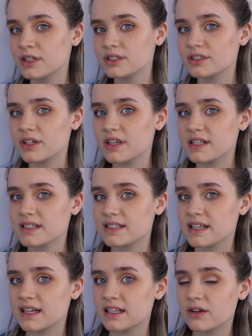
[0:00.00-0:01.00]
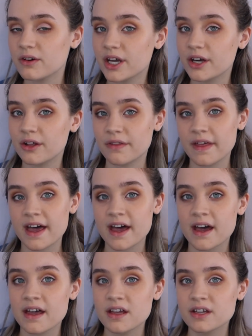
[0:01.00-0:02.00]
So you can see a little curl
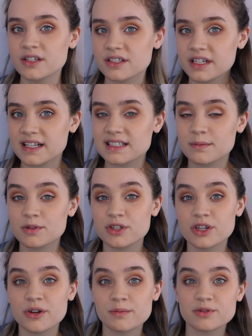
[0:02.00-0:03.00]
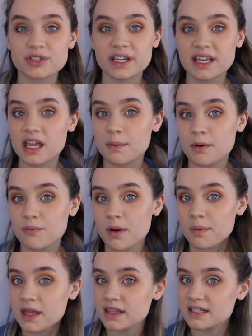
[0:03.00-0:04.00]
there. So the next thing I'm going to do, I'm just going to keep
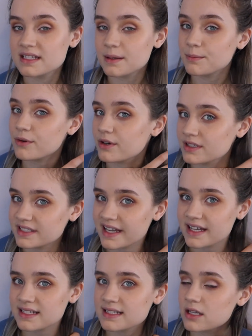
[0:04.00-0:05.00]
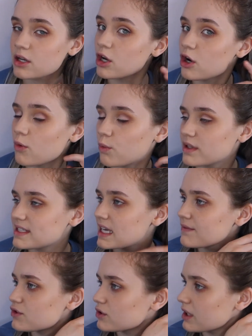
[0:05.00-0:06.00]
repeating the same process. Once
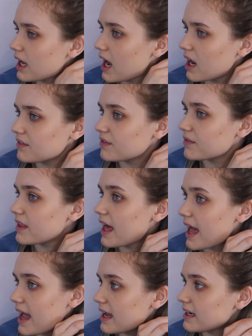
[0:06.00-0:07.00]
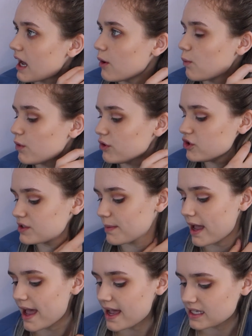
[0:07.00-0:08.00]
I've done half of the head, I will use my
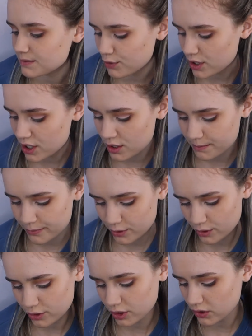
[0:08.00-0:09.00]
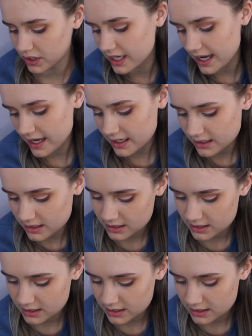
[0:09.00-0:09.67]
hairspray, but not yet.